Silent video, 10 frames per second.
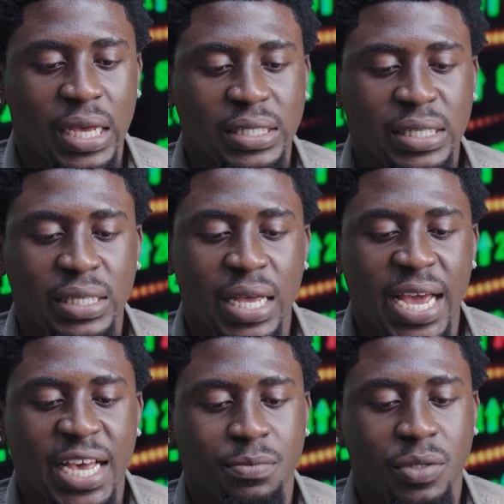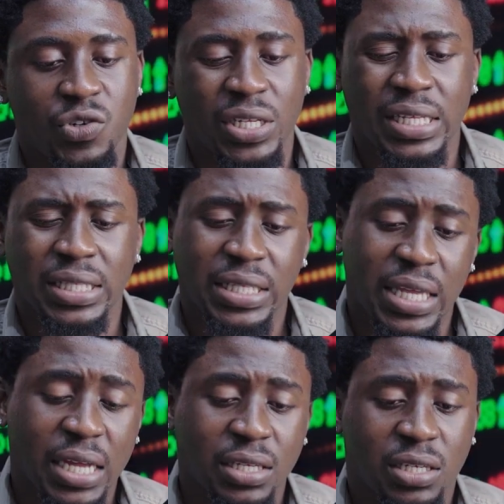CCI has been trading
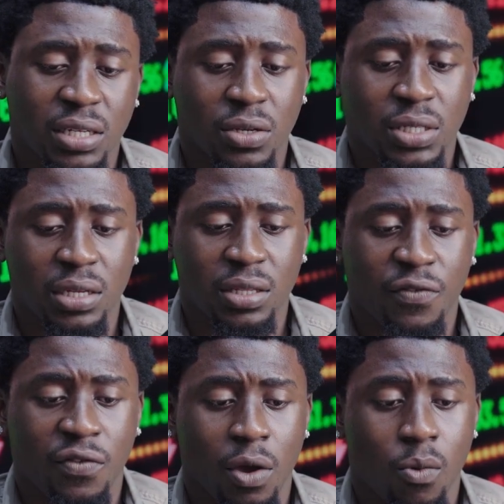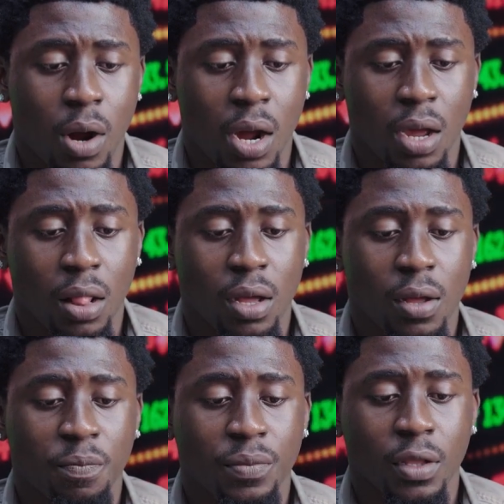near the channel center for a while.
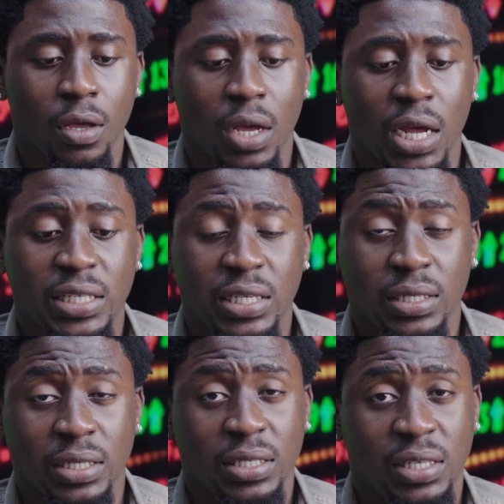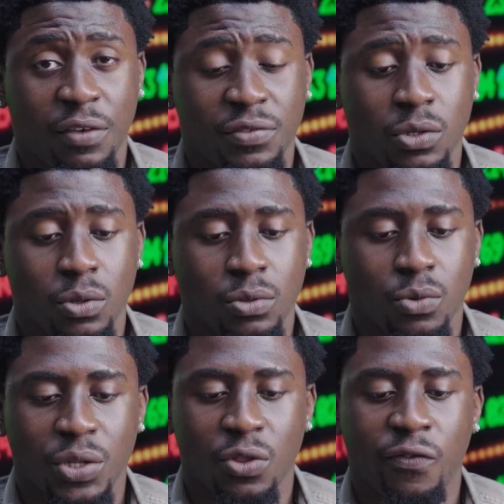It is in the safe zone
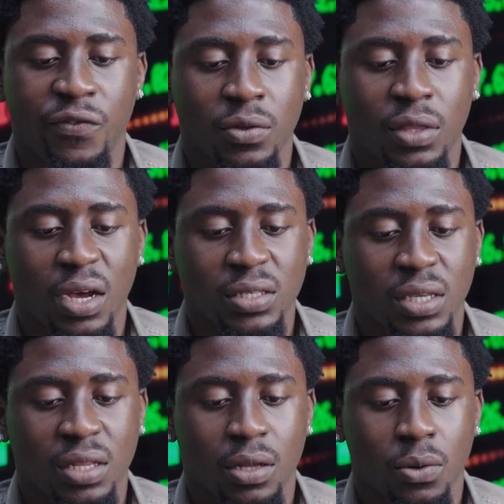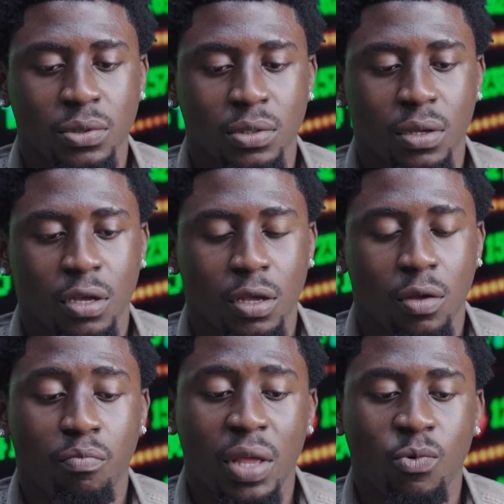with no filter signals.
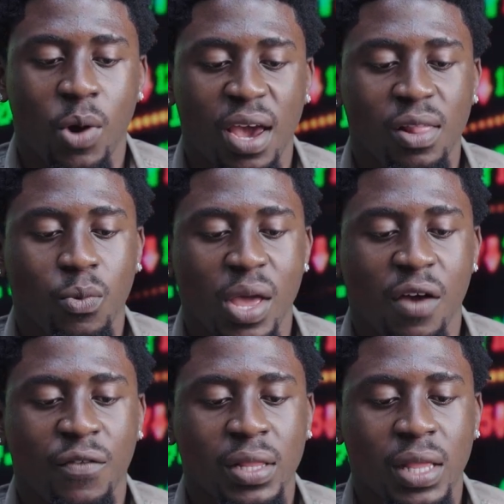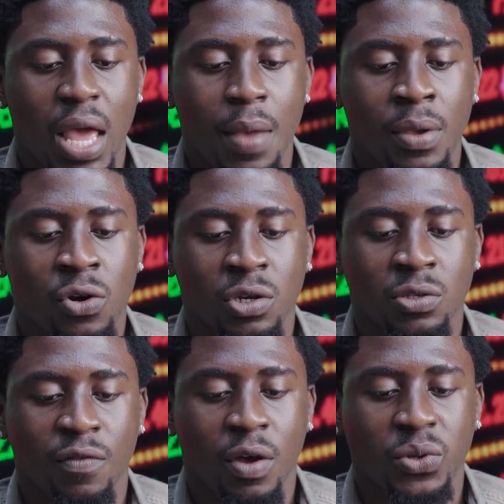Meanwhile, we have an MA
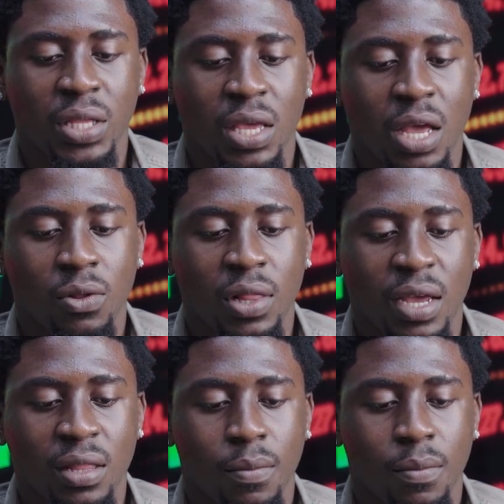crossover with the yellow line